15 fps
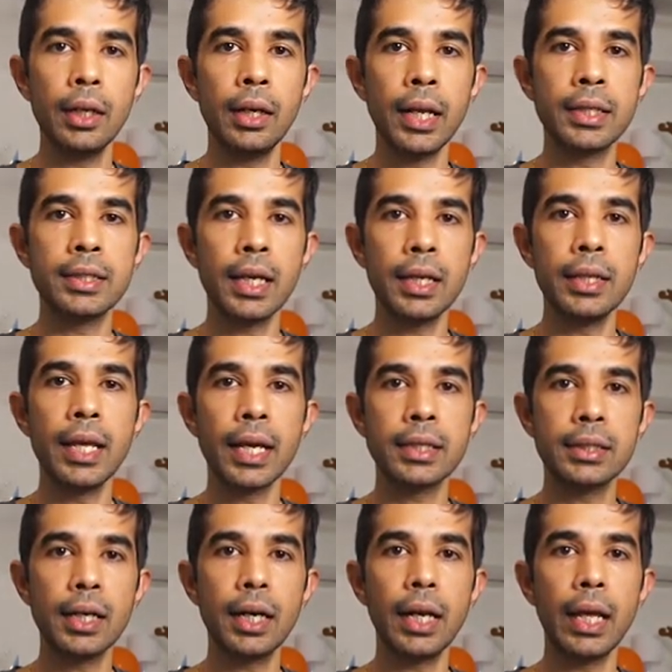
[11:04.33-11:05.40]
let's say the
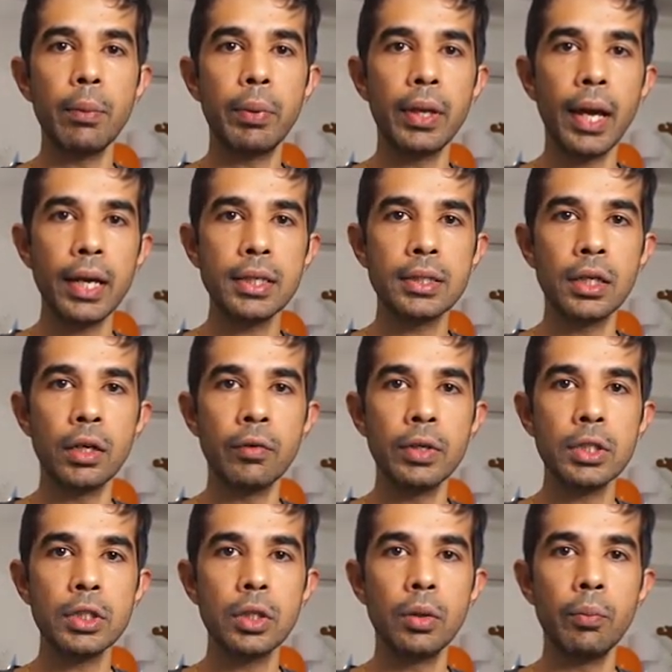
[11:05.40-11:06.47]
external API
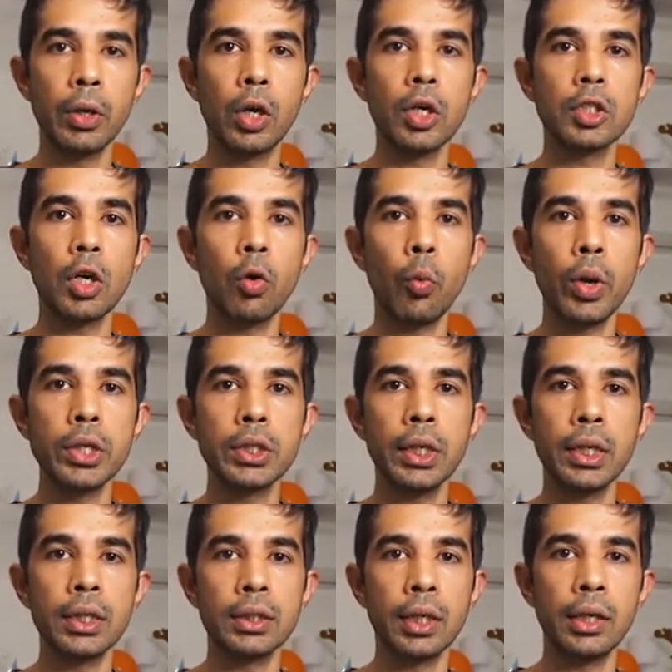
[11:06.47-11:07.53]
service, because of which it
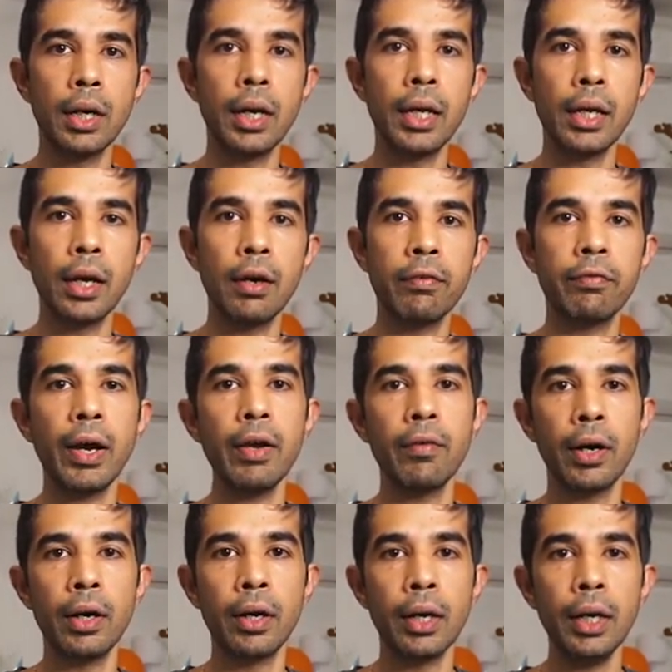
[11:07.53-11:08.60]
is returning a
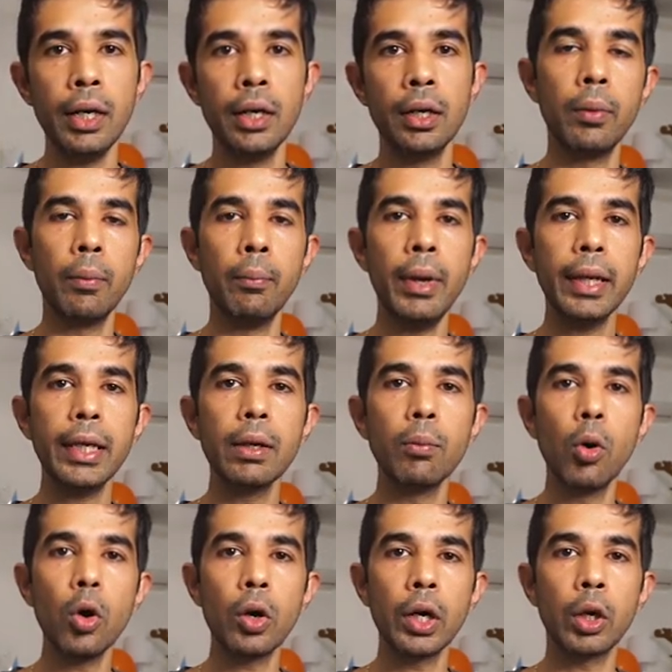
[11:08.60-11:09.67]
500, making
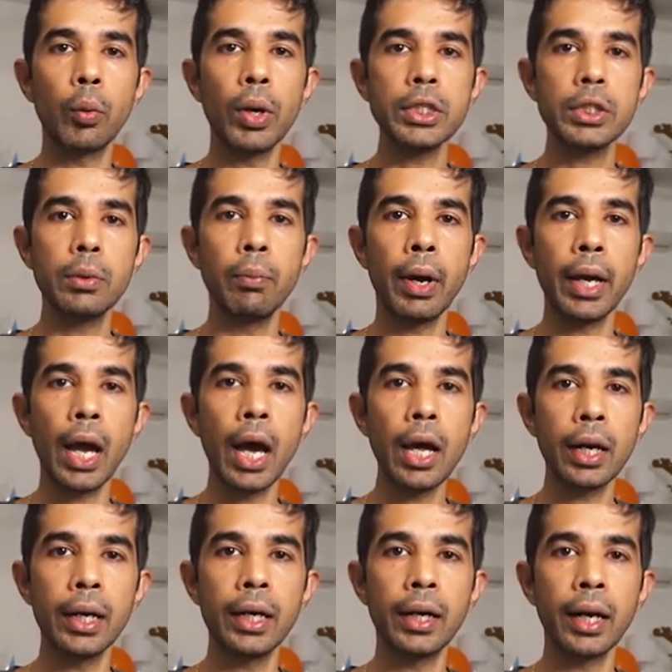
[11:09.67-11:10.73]
more requests by our
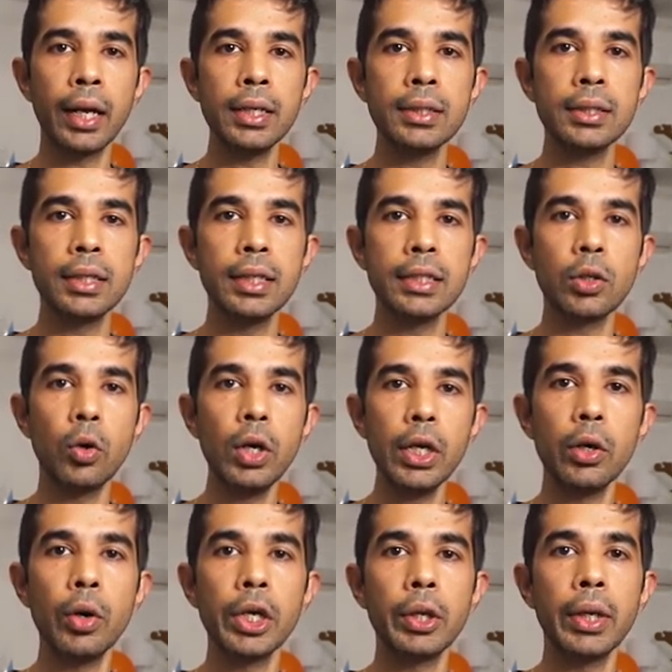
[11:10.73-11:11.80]
retries is only
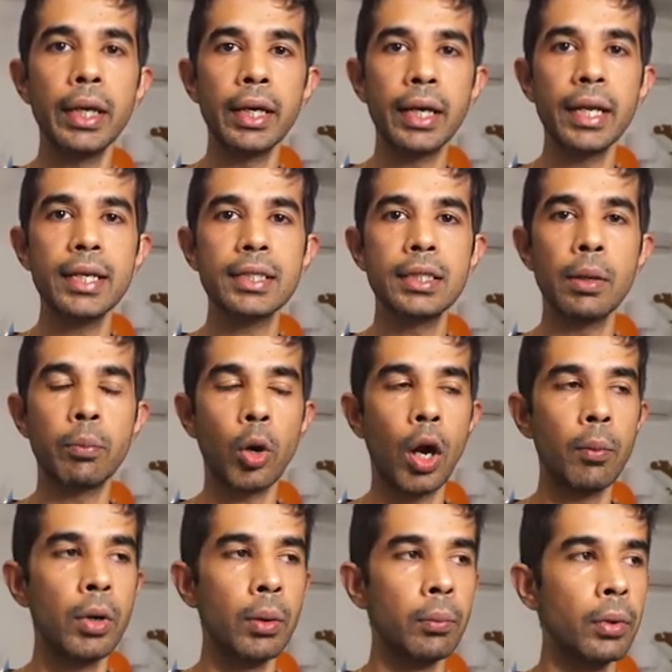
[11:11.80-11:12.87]
going to increase the
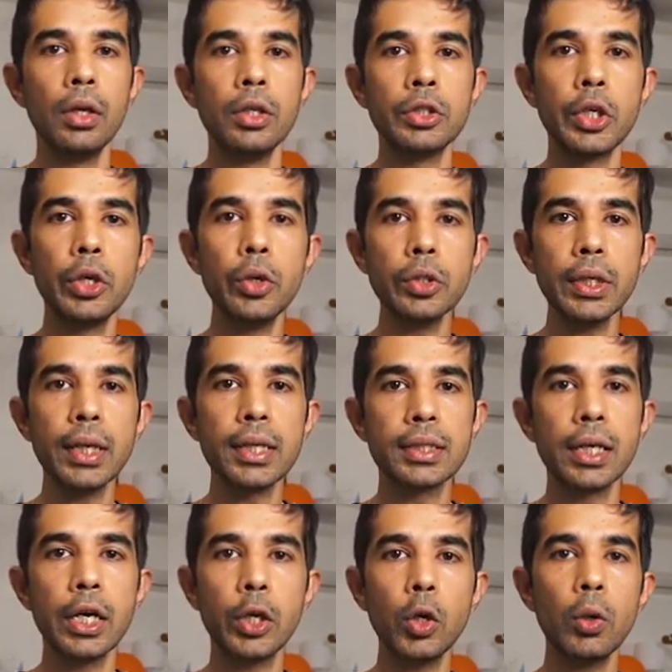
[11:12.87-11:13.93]
problem. So using a
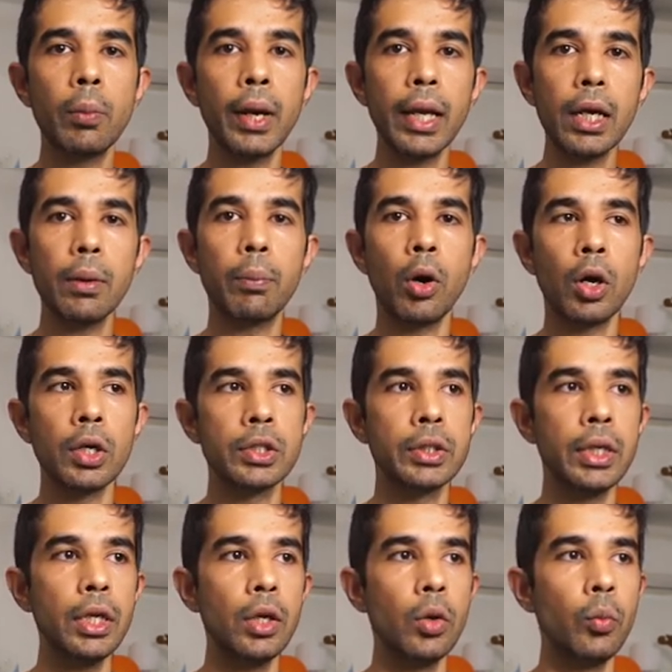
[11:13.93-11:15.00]
circuit breaker
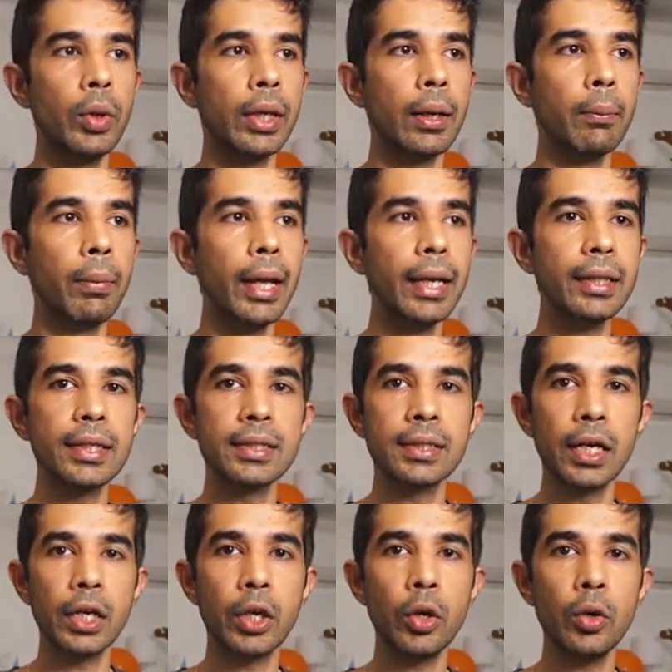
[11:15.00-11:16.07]
policy, we can break the
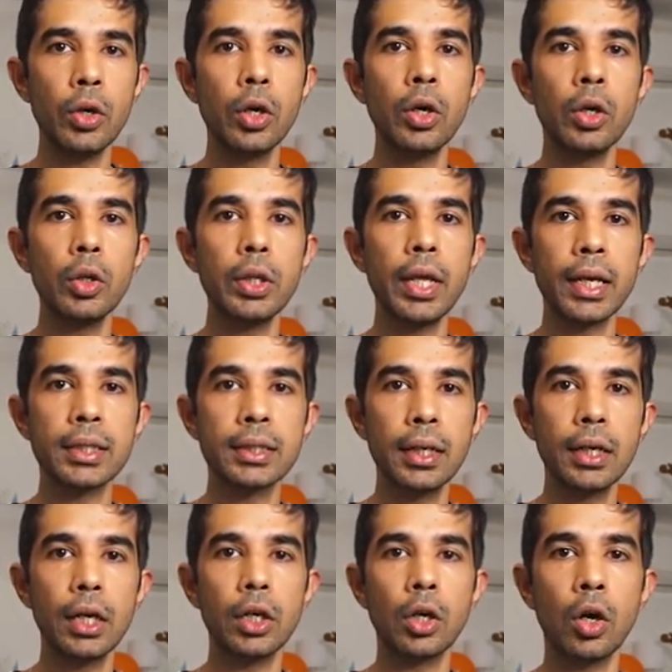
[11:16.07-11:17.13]
circuit to the
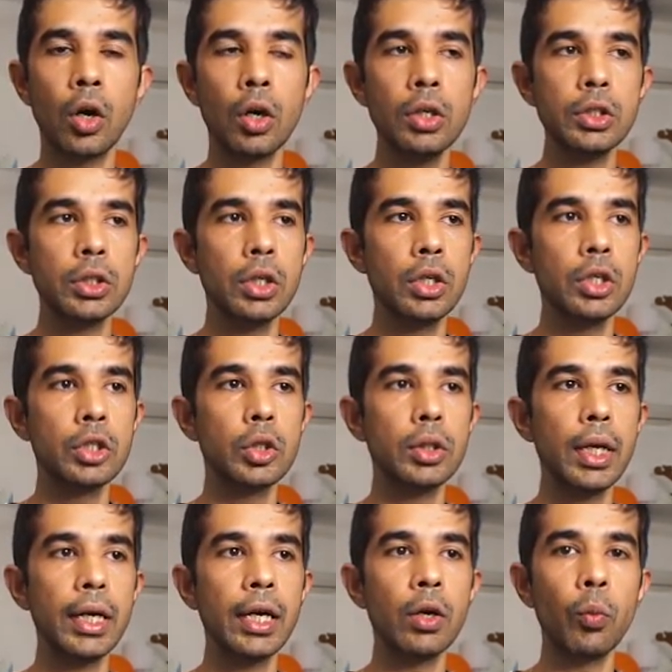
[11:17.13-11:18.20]
external calls so
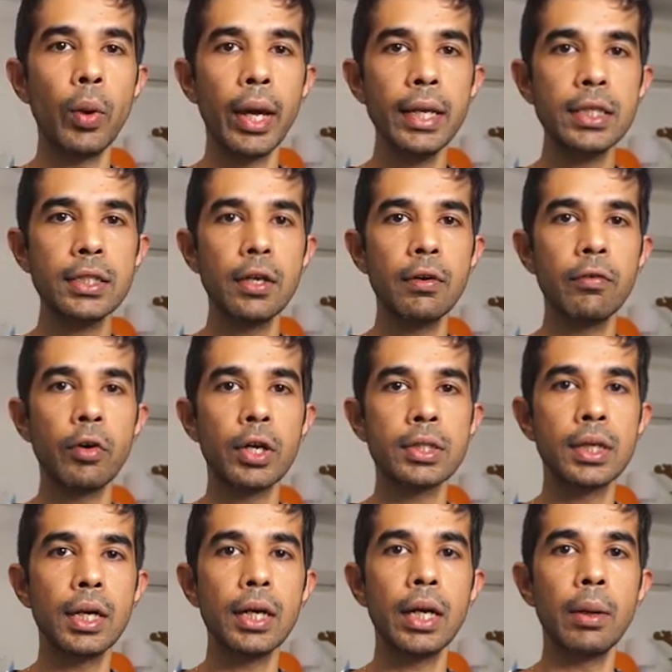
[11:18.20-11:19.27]
that it waits for a
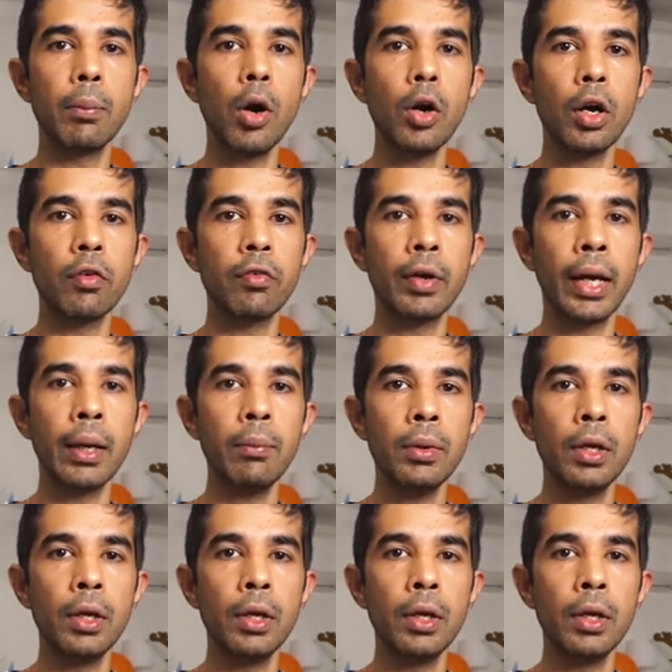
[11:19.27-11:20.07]
certain amount of time